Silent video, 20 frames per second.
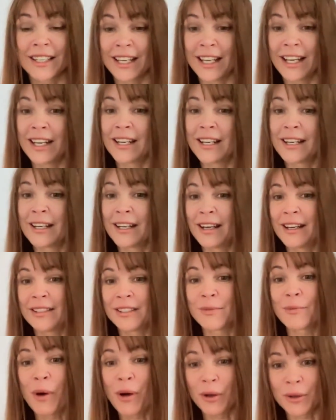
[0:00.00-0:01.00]
in a
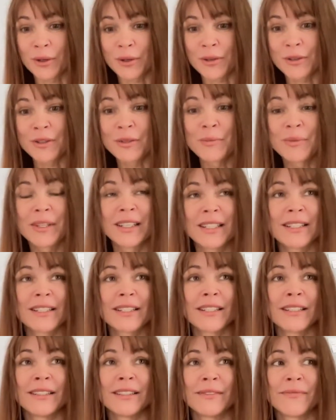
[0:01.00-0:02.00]
small group that
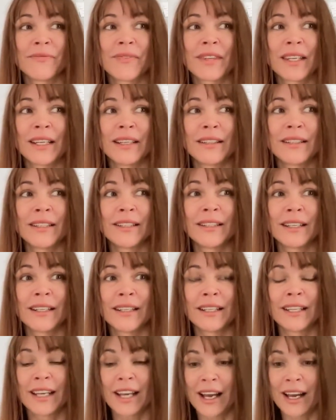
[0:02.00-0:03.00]
um, that
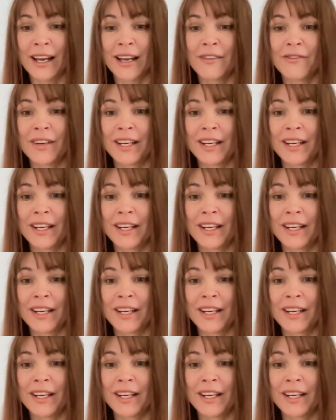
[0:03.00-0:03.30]
I have.